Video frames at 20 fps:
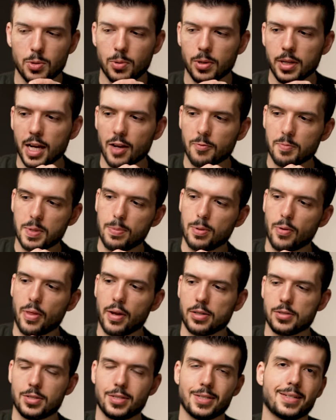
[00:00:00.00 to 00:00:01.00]
You want to have people
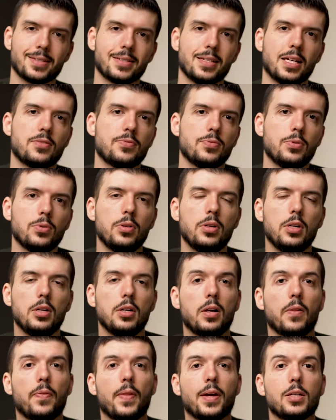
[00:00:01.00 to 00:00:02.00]
that are successful
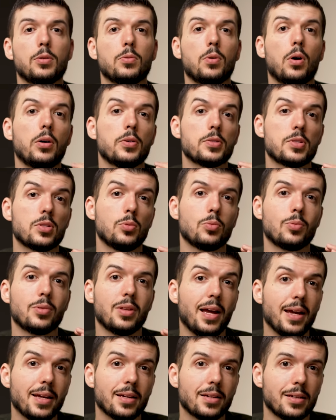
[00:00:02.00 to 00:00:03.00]
that you also
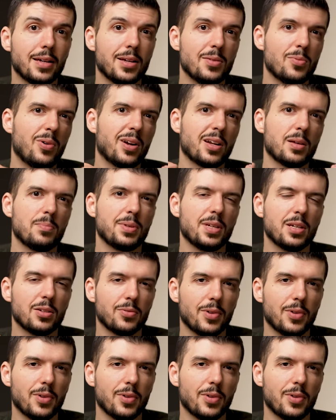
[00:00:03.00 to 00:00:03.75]
like and want to be